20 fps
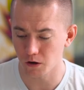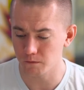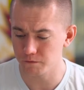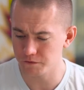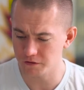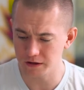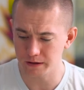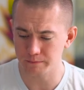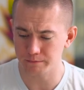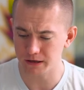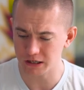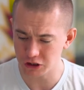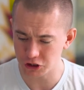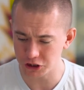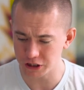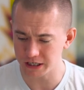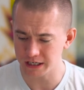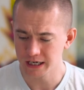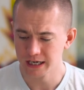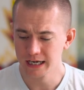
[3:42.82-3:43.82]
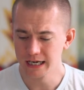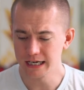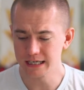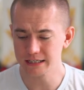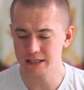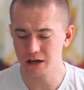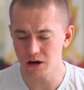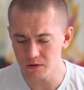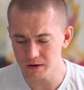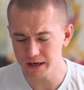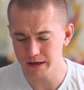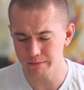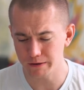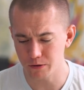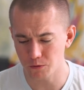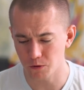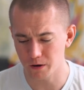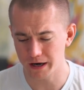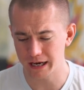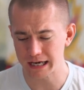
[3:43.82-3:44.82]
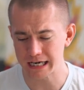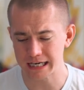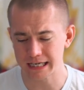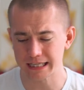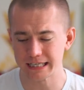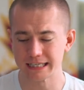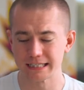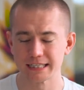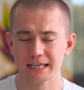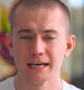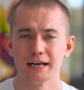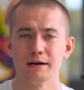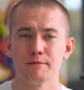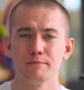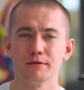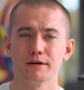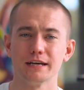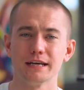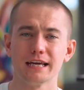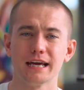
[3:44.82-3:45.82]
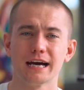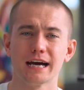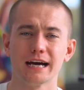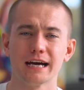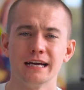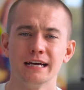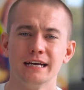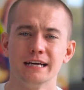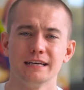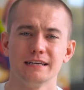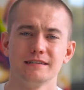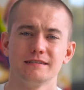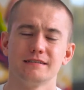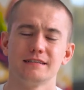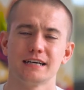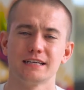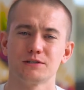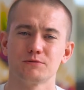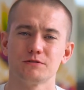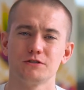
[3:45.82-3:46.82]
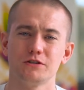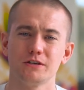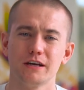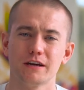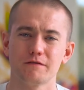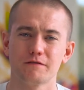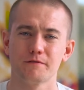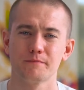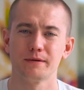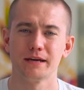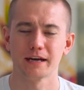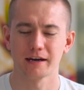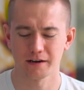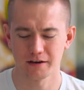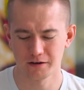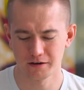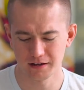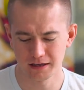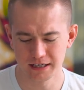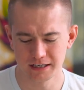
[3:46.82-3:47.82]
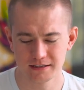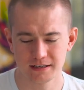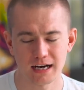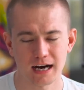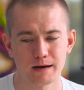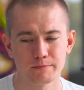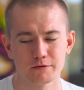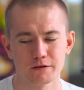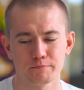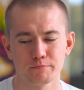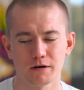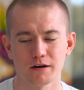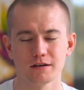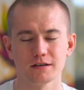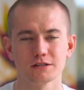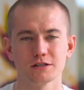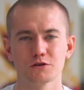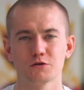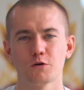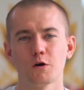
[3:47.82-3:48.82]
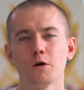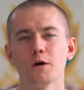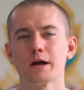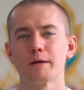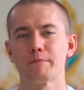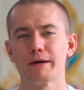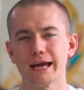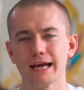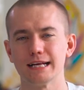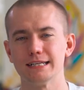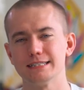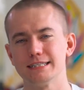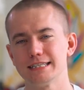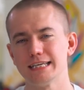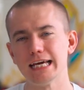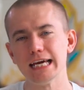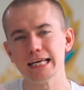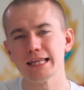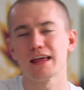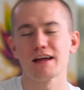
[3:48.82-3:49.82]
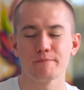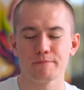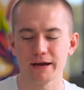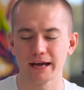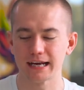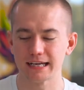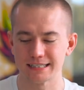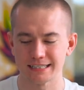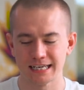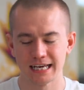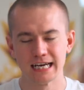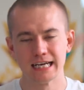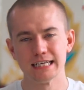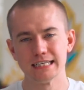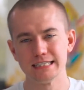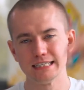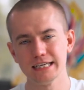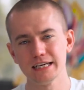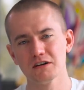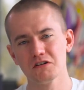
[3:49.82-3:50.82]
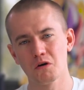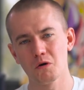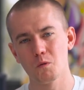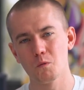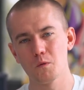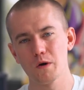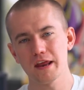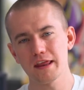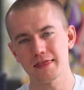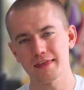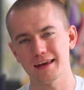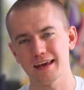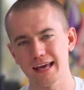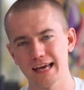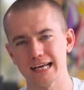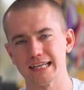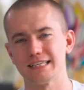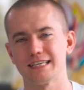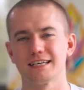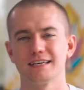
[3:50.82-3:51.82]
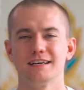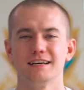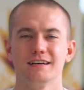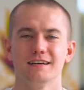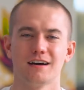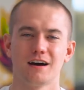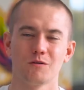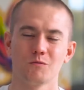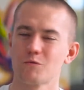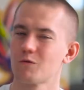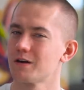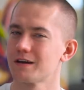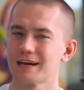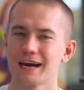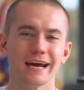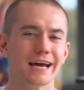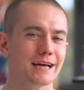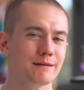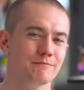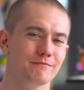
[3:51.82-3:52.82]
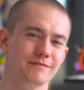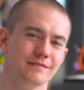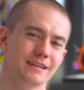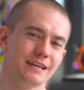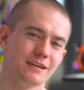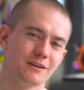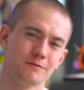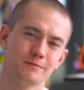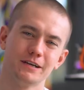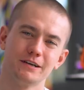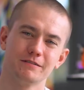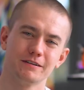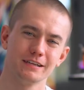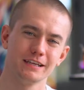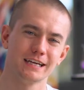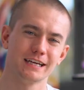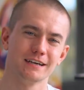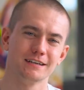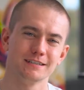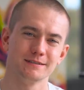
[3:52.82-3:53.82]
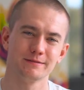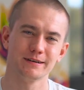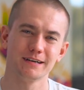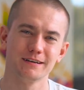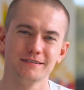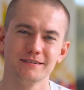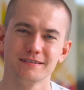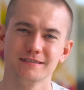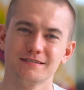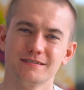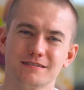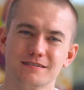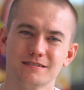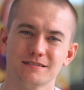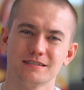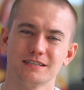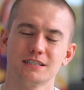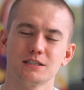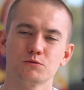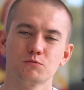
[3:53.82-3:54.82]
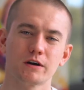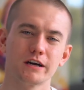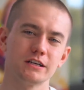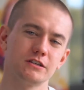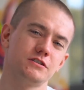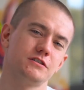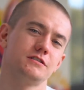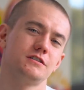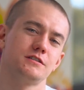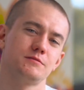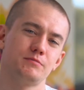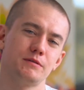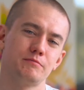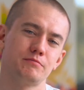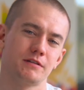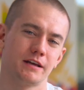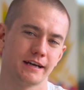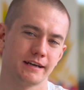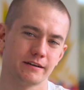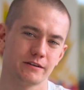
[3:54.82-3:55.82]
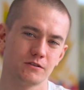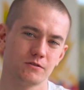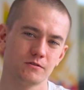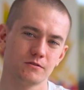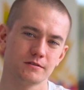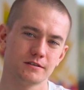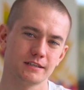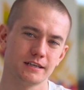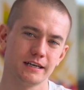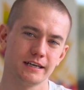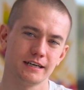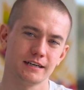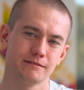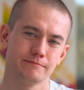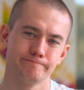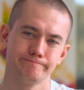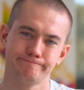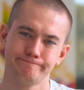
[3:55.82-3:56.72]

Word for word: Hopefully Bungie is going to be working on this, but yeah, that's what you get for being an early adopter, punks. Growing pains, teething pains, deal with it on one game that nobody really cares about. This is why you should just be playing on Google Stadia.